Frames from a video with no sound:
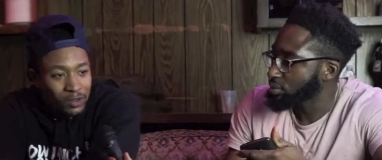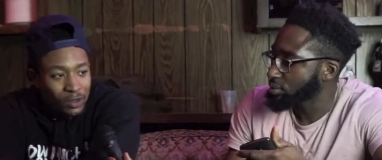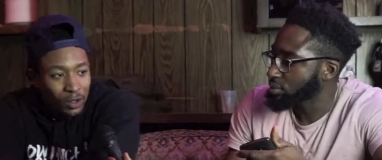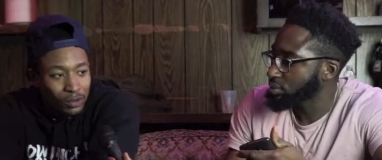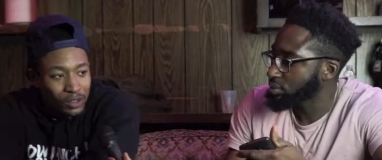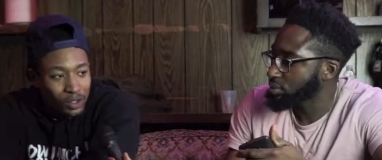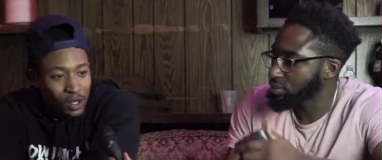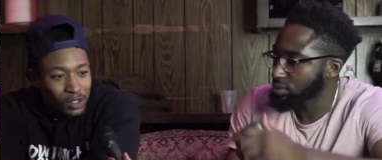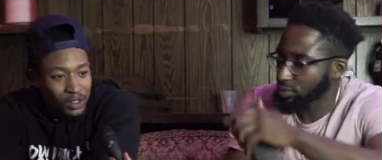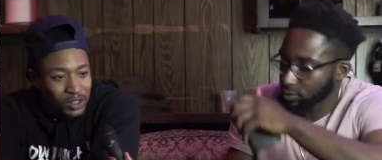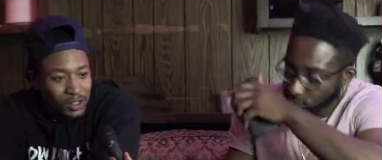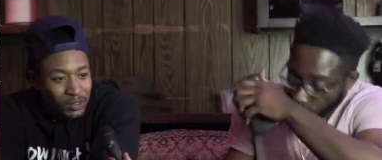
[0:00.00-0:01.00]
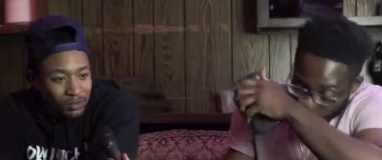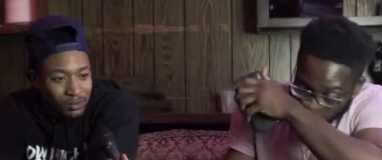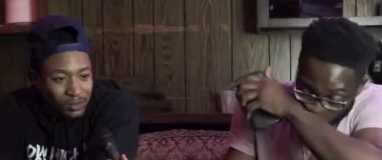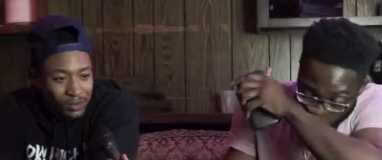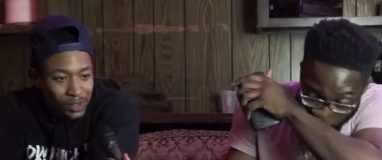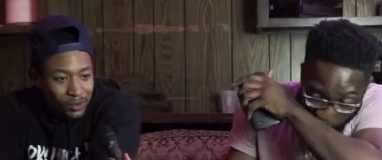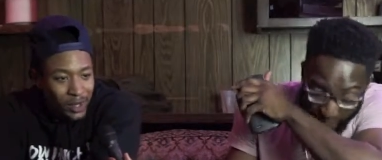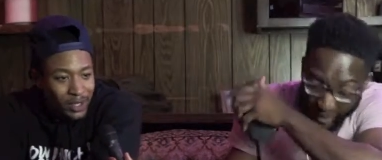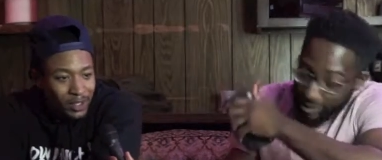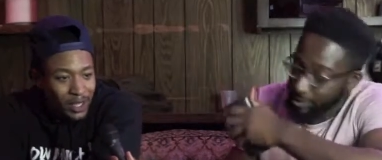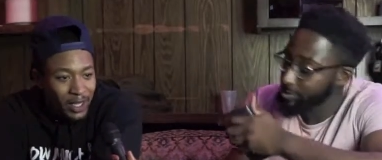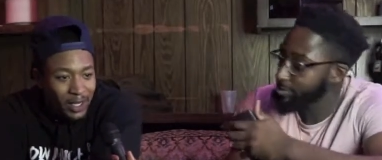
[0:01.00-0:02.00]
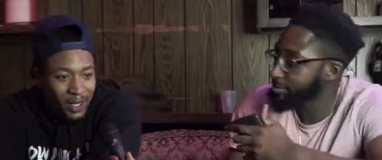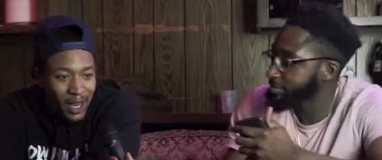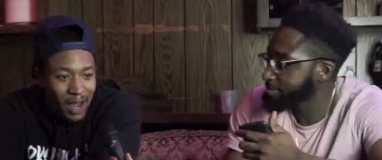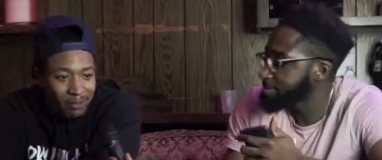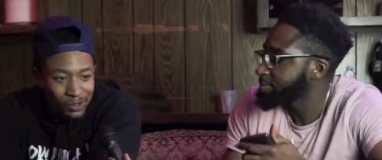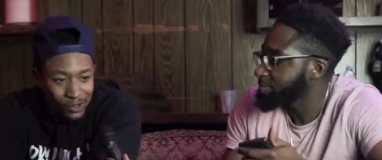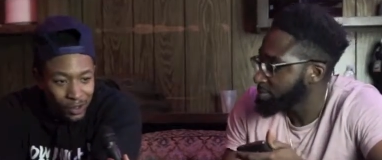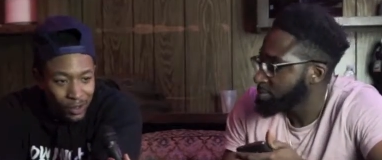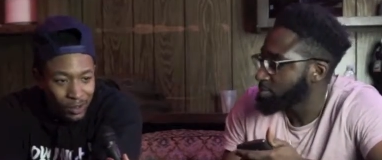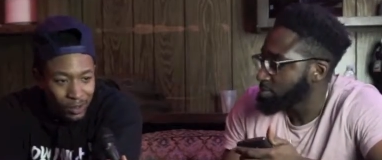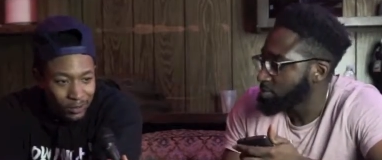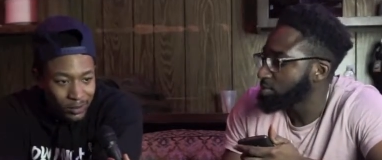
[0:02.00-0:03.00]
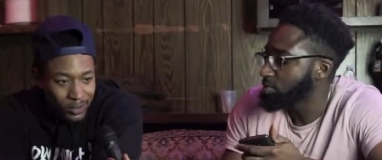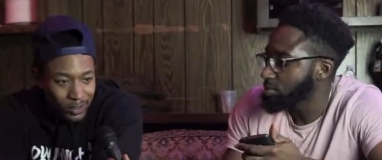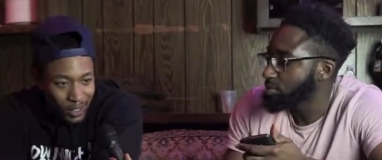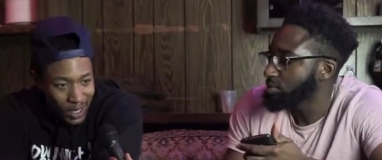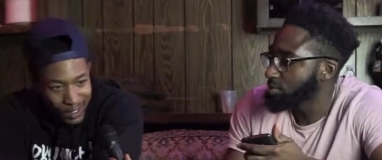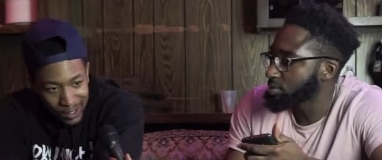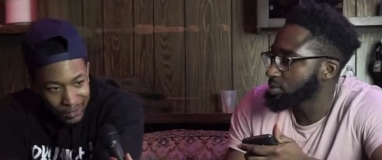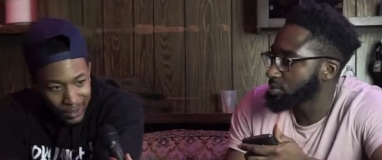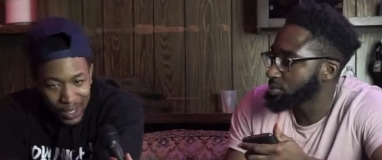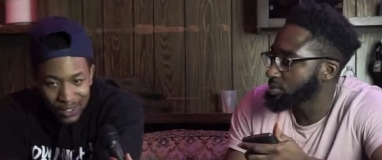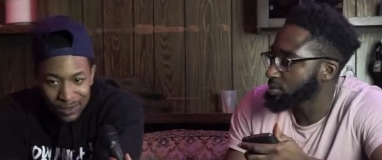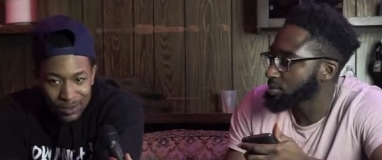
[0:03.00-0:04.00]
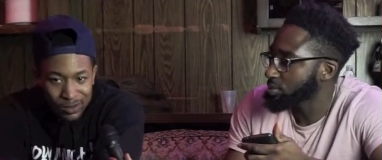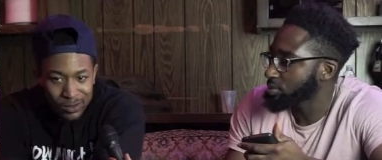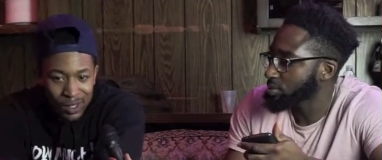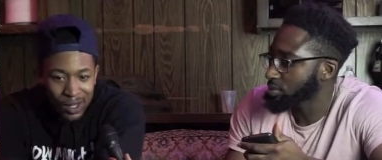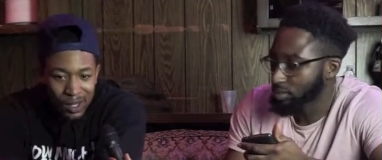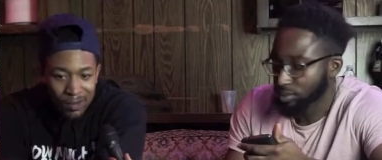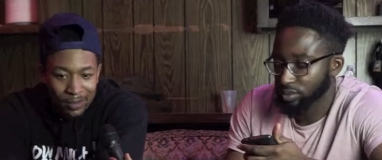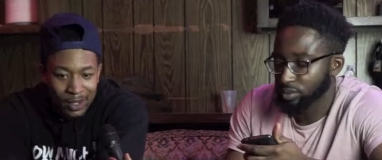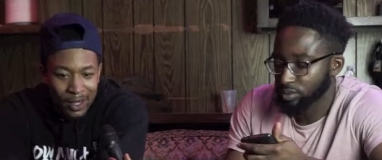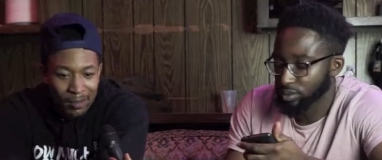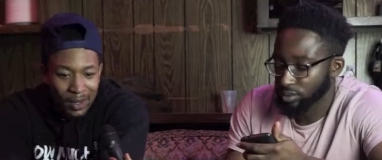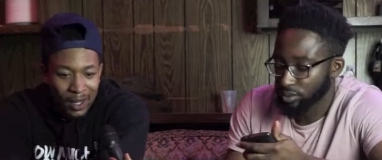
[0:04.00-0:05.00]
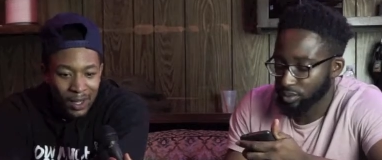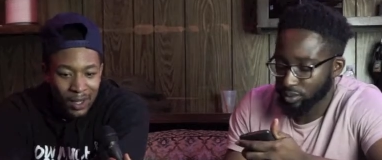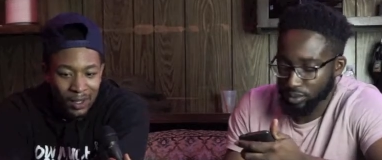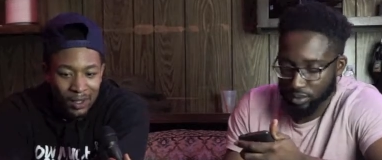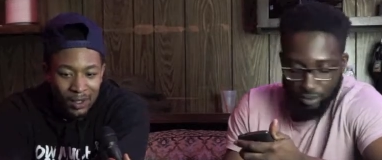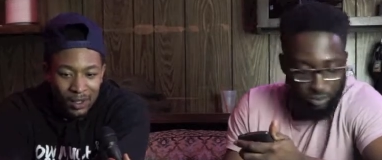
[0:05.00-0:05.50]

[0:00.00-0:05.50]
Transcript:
Speaker 1: you know, charge it and, you know, regulate it and have control over it how they would like to. But man,